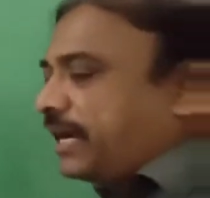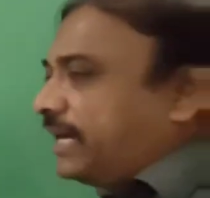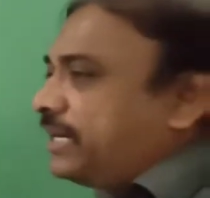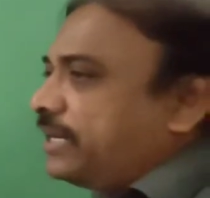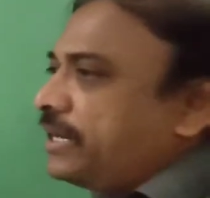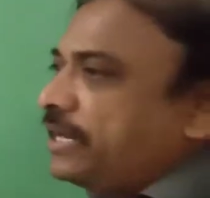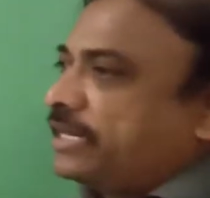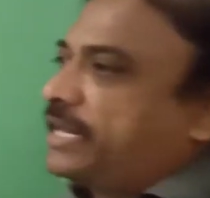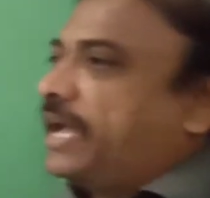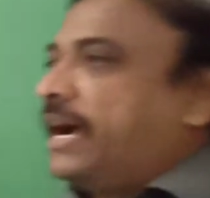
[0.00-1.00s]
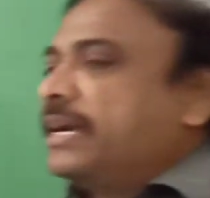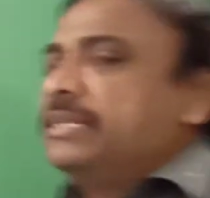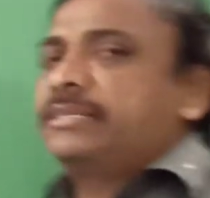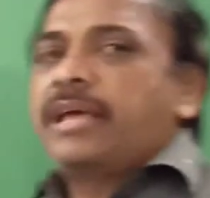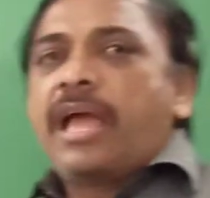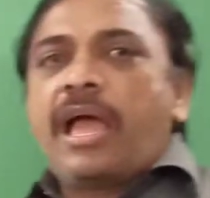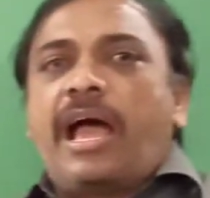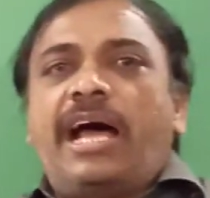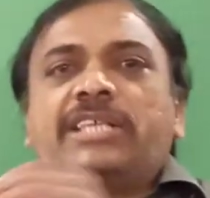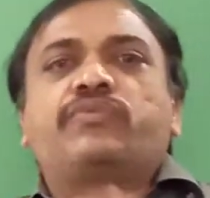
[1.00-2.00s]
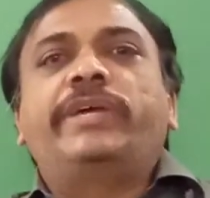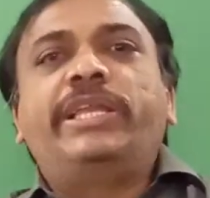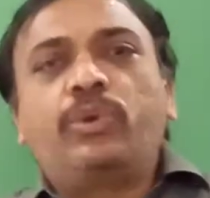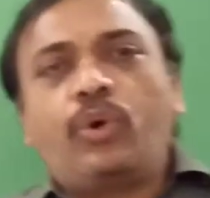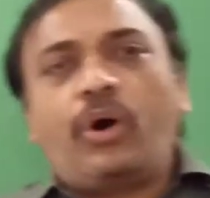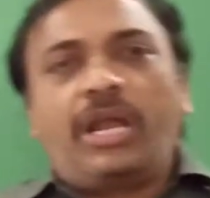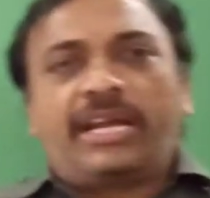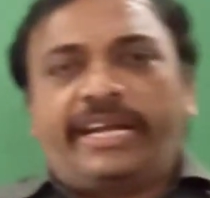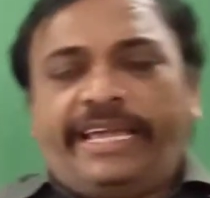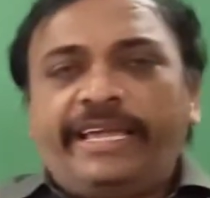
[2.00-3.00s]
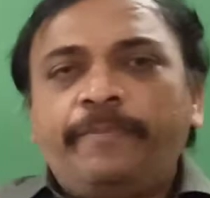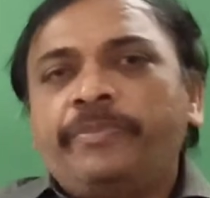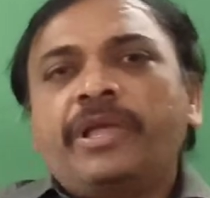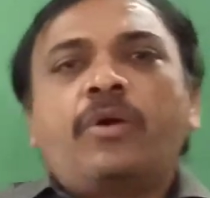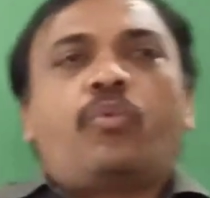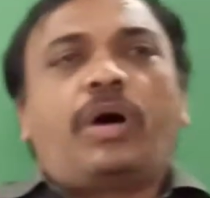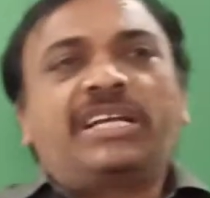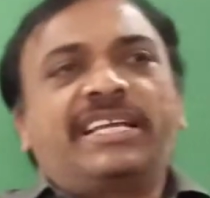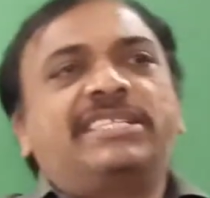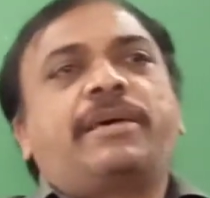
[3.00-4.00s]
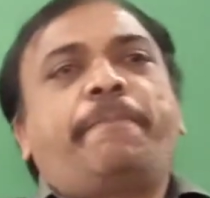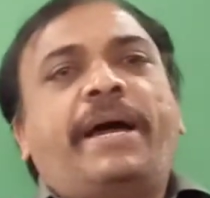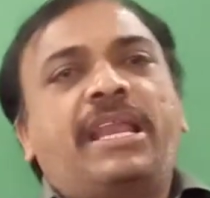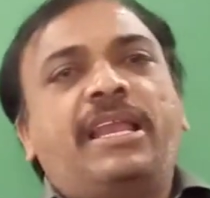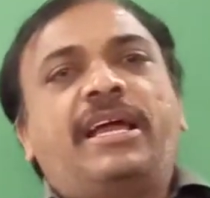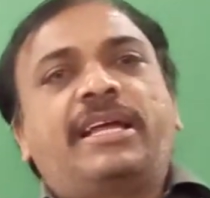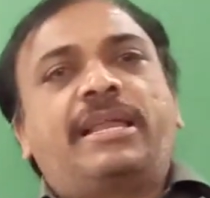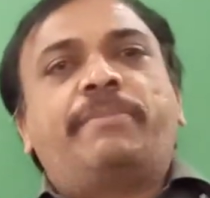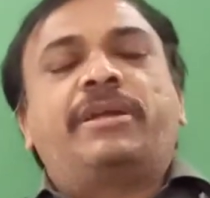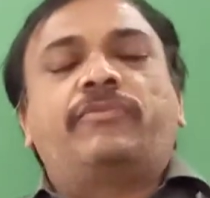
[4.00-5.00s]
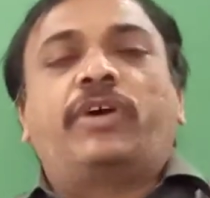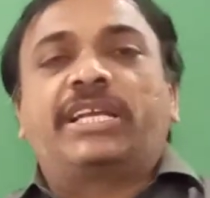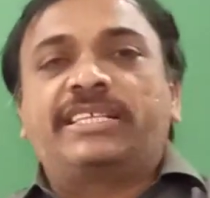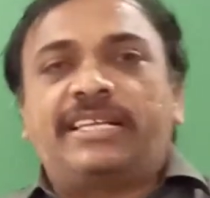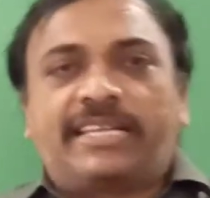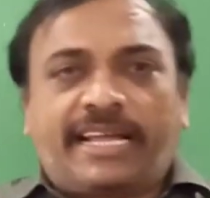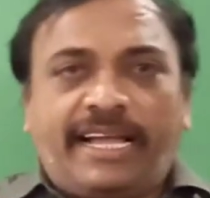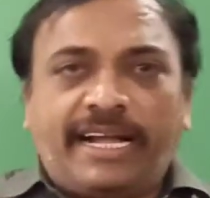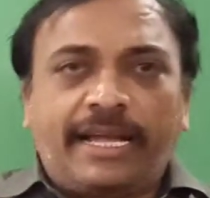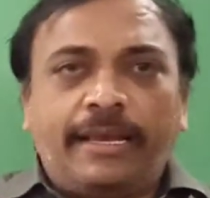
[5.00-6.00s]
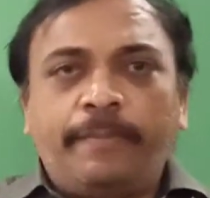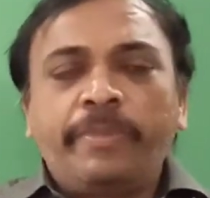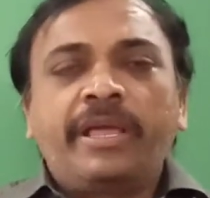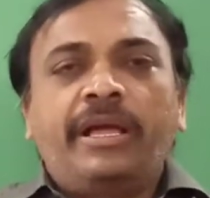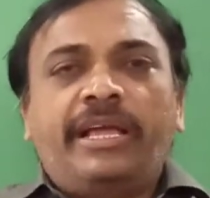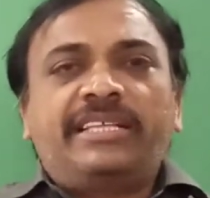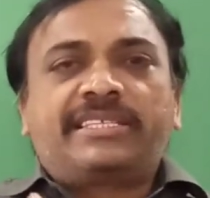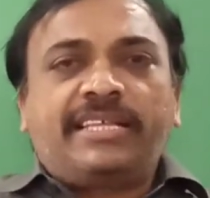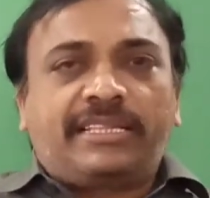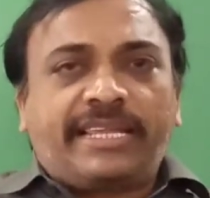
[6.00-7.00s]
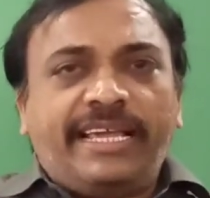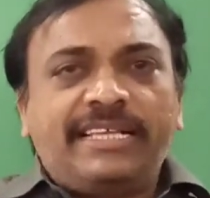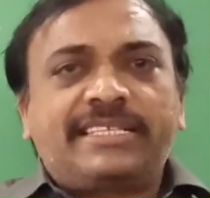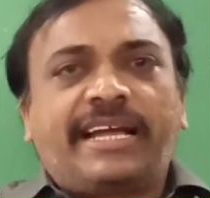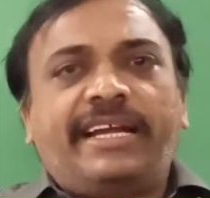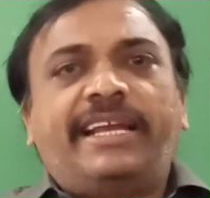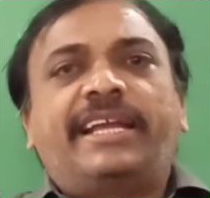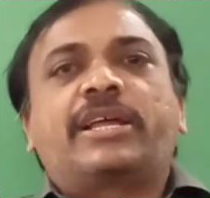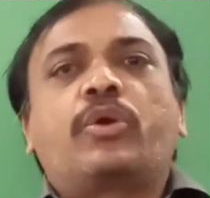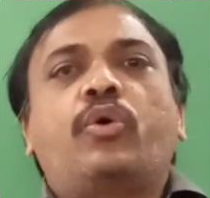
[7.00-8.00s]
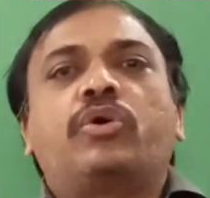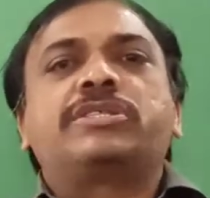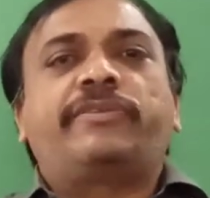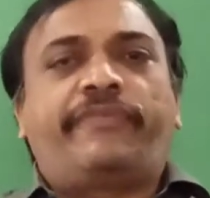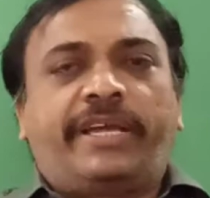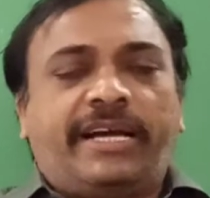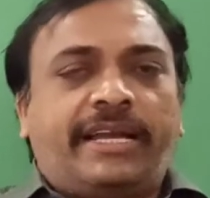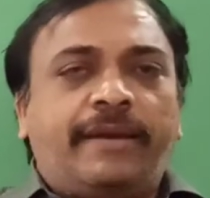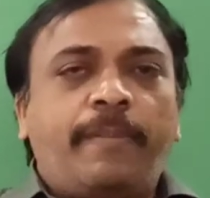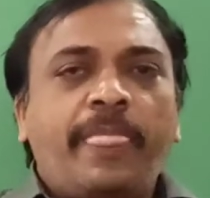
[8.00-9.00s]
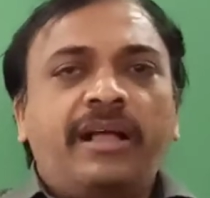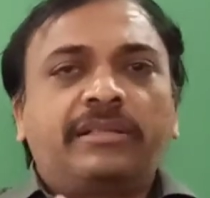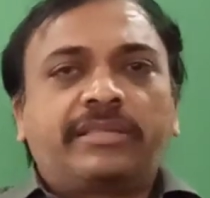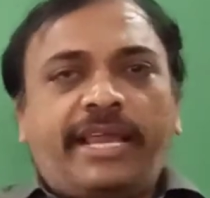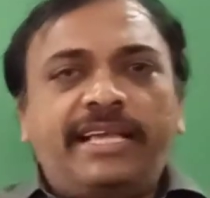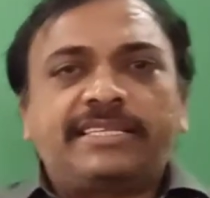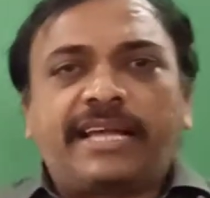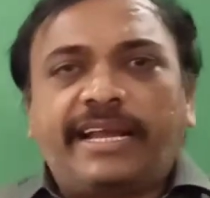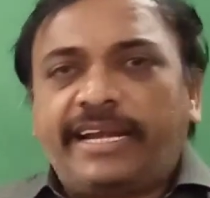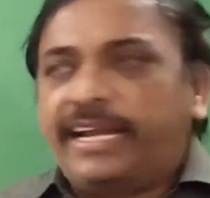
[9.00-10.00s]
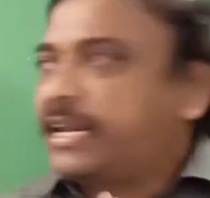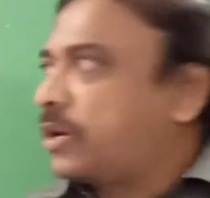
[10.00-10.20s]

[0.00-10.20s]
and triangles. As we know already, what is a parallelogram and what is a triangle? A three-sided closed figure. Three-sided